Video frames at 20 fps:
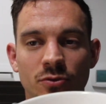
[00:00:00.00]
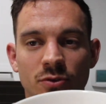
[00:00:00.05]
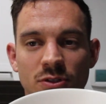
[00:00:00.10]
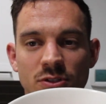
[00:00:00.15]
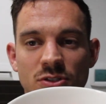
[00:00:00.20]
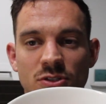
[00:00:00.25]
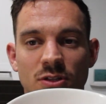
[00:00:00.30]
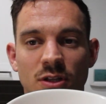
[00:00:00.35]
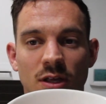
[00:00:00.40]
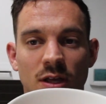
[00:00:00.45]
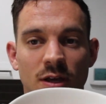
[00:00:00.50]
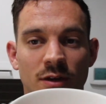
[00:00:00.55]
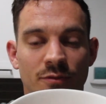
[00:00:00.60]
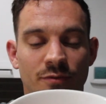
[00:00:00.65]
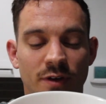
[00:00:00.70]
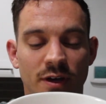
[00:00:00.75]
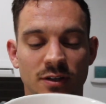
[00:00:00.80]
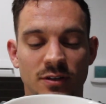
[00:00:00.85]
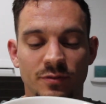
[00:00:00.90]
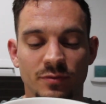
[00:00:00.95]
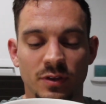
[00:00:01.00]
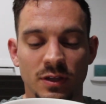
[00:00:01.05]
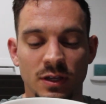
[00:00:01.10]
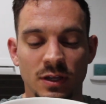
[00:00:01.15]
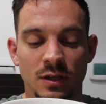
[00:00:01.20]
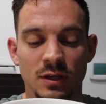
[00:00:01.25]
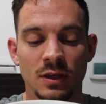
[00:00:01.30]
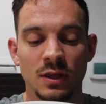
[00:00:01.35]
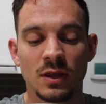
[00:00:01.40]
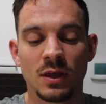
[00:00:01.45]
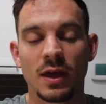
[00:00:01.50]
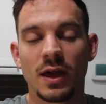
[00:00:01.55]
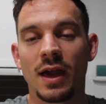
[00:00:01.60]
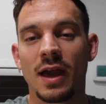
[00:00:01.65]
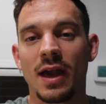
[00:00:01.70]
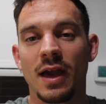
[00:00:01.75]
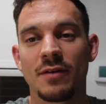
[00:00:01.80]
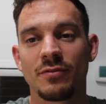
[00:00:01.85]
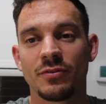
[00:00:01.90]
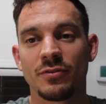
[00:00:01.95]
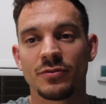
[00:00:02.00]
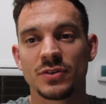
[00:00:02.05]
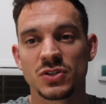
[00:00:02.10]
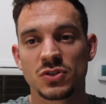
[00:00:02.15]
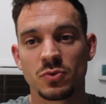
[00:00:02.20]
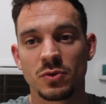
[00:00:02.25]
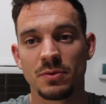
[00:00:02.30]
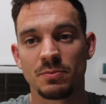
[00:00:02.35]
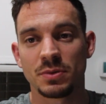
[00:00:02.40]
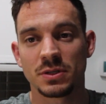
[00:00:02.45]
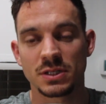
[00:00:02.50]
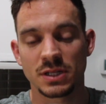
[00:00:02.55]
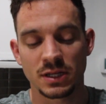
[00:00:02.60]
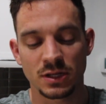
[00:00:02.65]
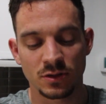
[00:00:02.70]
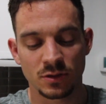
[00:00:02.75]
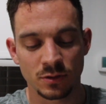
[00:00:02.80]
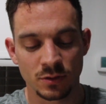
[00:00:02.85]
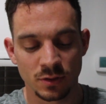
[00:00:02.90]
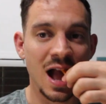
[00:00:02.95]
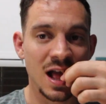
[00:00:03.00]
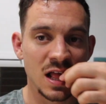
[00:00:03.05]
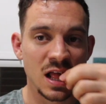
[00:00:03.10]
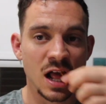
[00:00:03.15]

It's effectively half of a sweet potato.